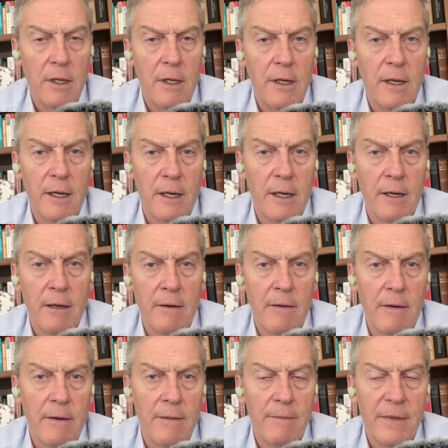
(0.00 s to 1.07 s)

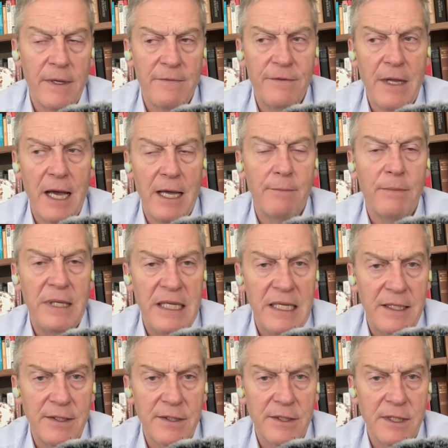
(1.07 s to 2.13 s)
if not
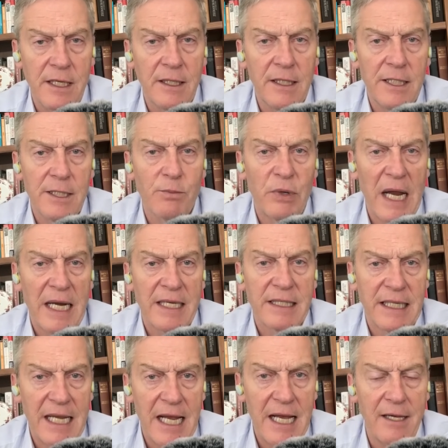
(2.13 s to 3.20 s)
peace, at least
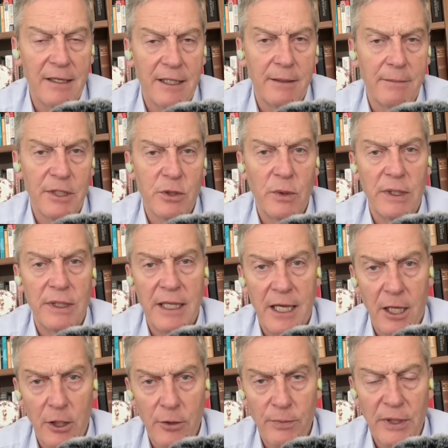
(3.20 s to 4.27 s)
practicality between the
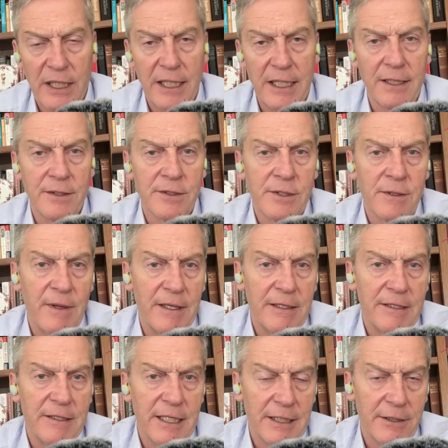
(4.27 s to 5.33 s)
health plans and the
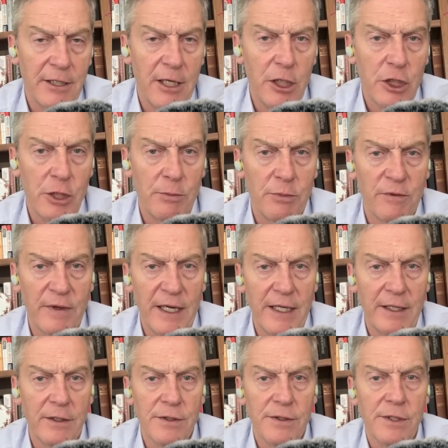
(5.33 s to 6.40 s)
technology
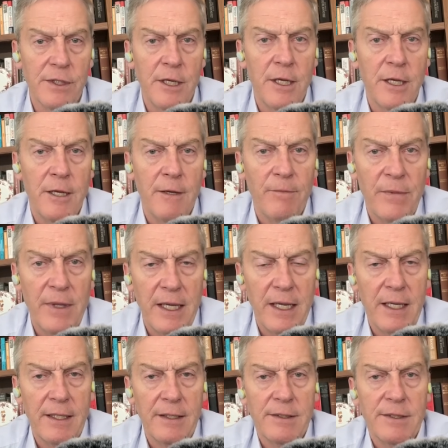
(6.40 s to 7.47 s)
providers
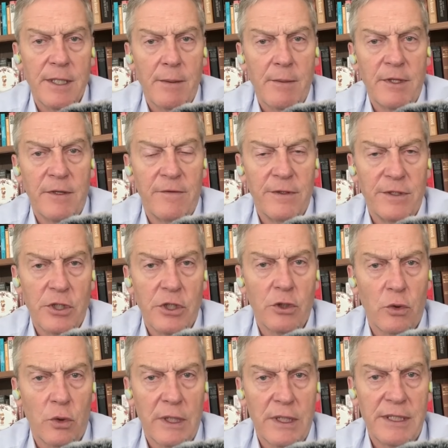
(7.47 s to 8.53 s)
and some of the physician
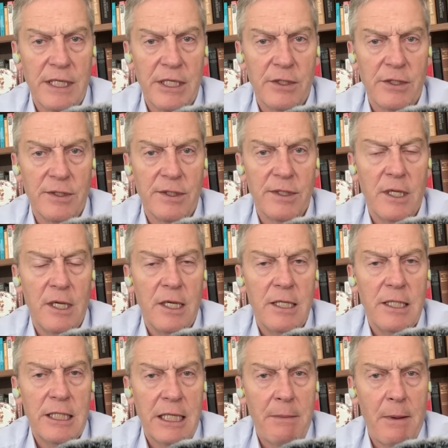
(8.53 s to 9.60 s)
organizations
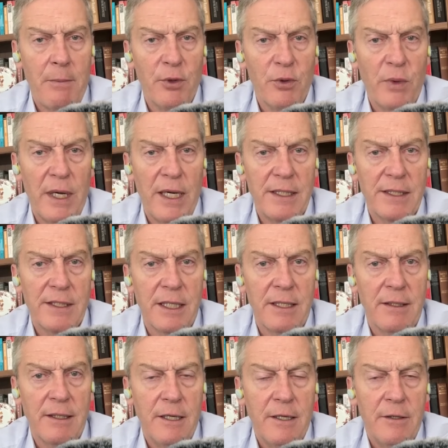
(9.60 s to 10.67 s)
to come up with ways that,
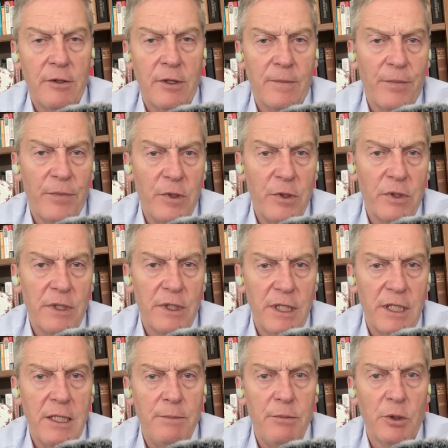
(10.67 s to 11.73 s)
look, you can
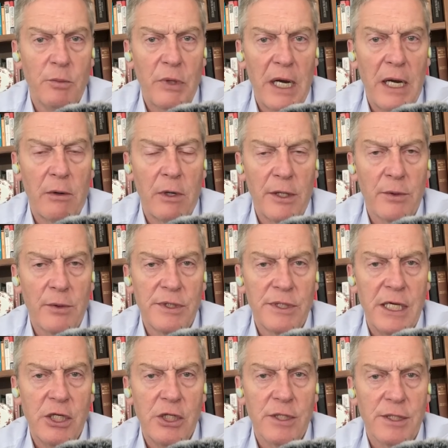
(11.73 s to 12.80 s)
keep your prior
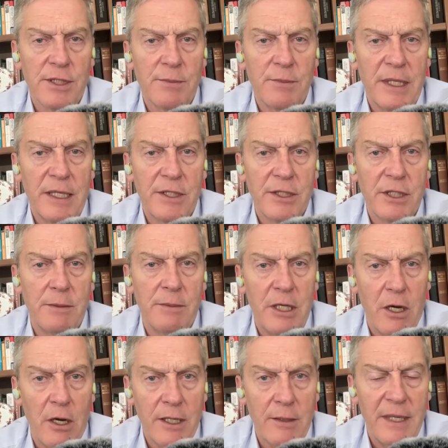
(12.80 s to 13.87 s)
authorizations, but it's going to be
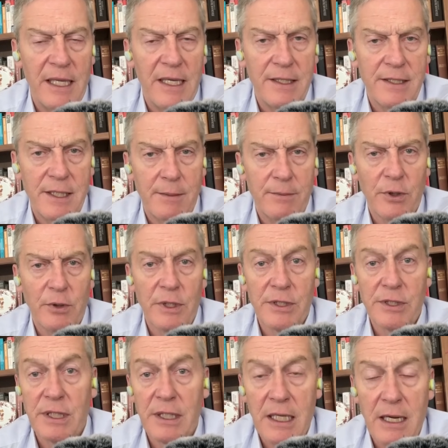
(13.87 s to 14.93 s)
automated, simpler, and it's
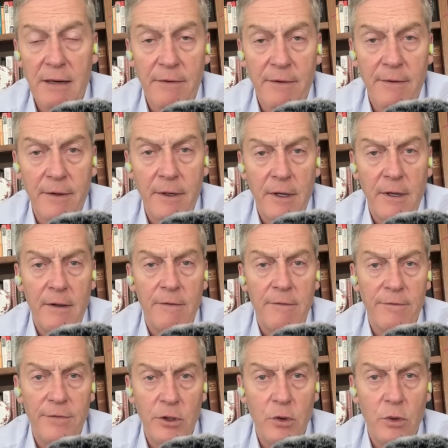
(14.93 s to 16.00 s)
going to cover
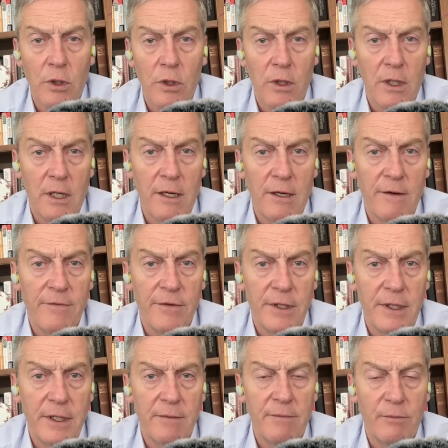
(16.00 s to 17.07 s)
fewer of
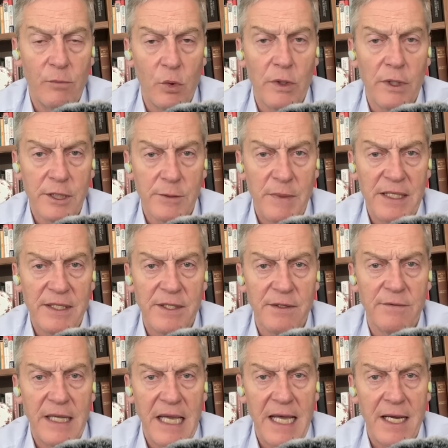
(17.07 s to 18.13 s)
the more
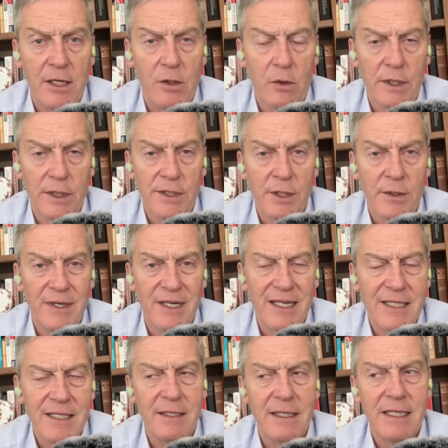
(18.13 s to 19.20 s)
expensive categories so that
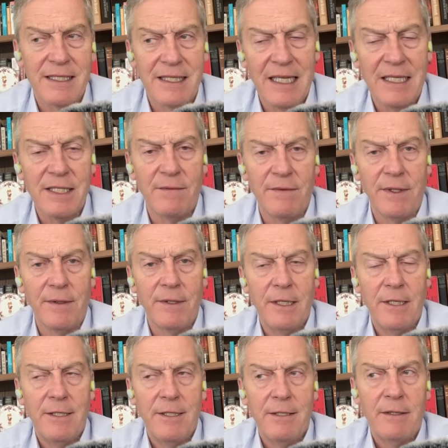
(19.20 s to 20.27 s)
it's less of
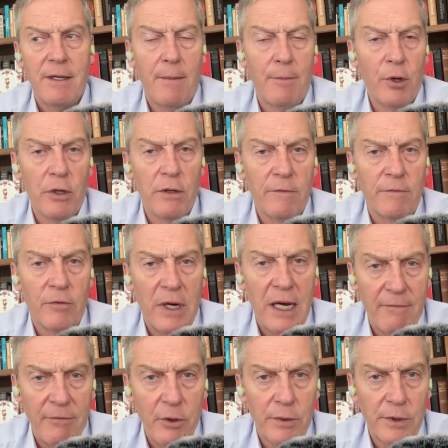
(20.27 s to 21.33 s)
a burden for
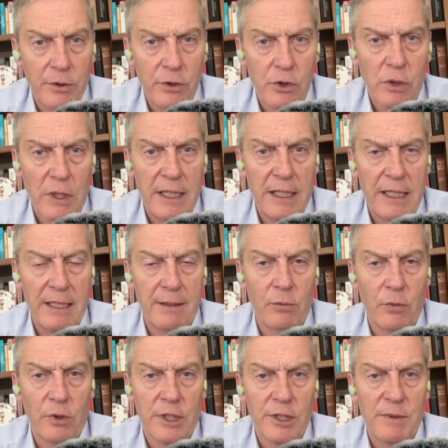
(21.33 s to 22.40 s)
everyone who's trying to get
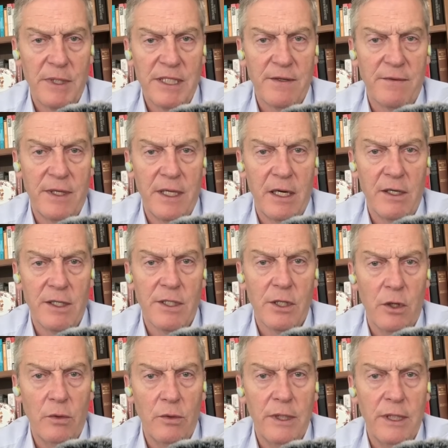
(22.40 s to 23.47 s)
more expensive care. It's
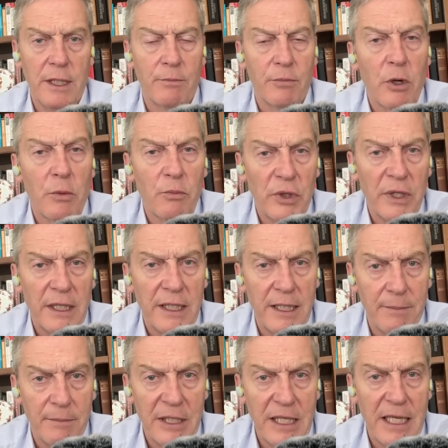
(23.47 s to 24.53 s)
only appropriately
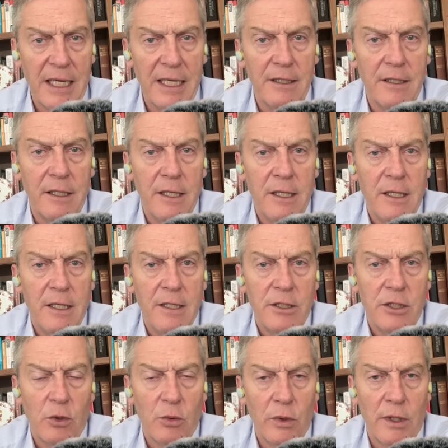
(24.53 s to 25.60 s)
applied
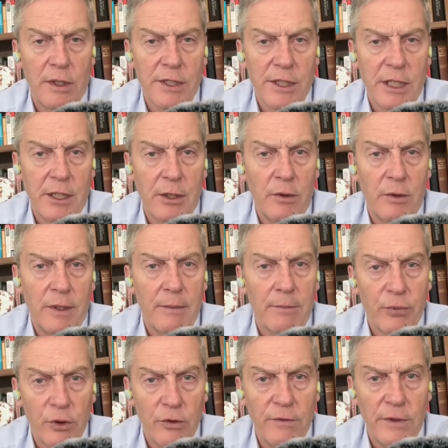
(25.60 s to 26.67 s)
to where it's going to
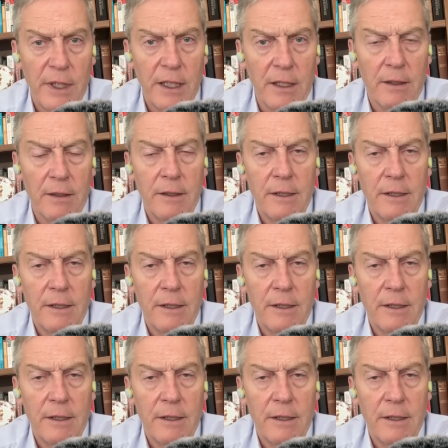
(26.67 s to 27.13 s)
improve care